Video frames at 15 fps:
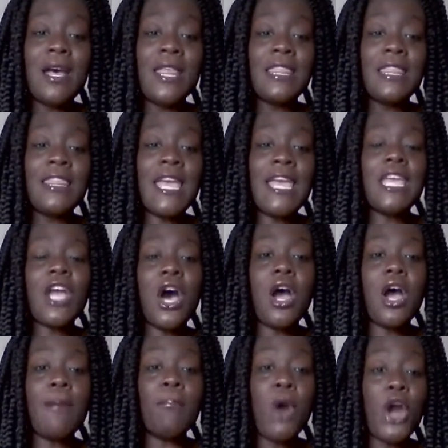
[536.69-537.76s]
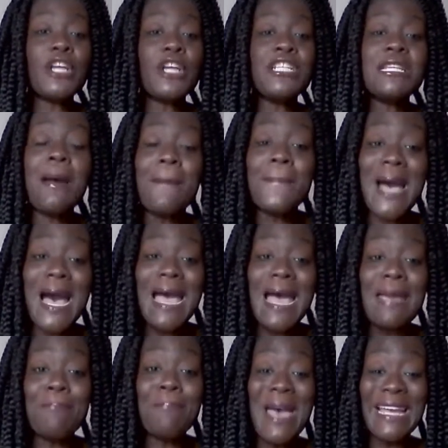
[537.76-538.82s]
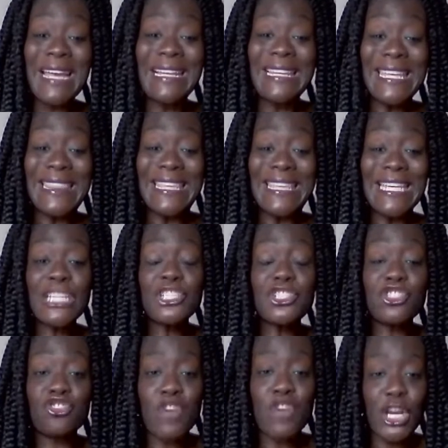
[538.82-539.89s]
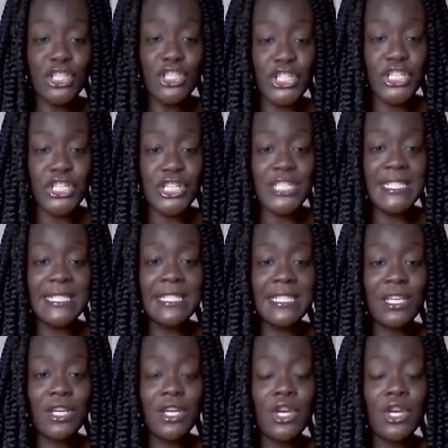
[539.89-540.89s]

they are marked by megalithic structures